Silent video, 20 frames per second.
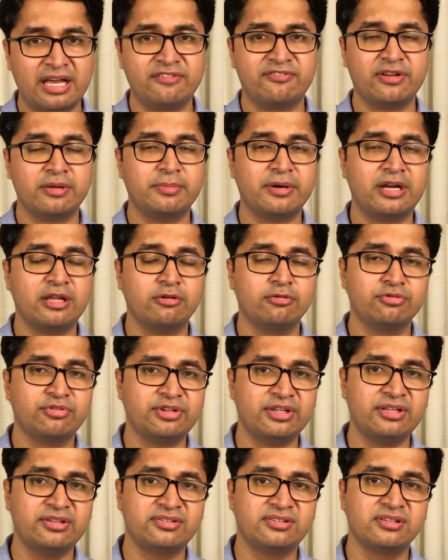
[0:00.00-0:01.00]
everybody who
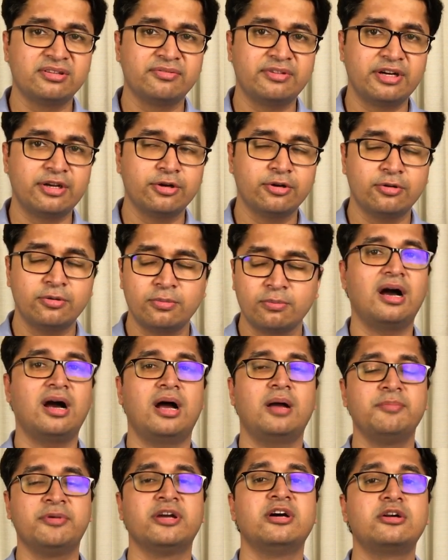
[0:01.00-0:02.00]
sees the video.
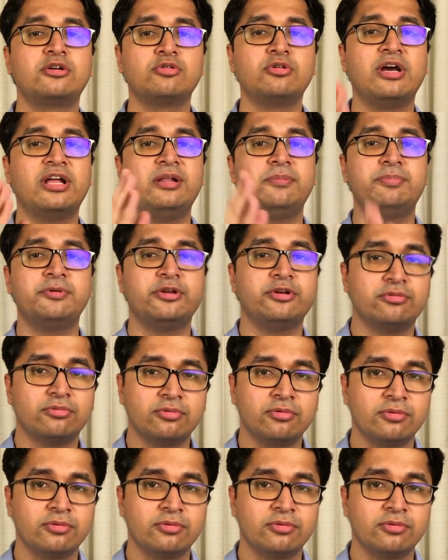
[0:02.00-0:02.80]
I'm here to help you.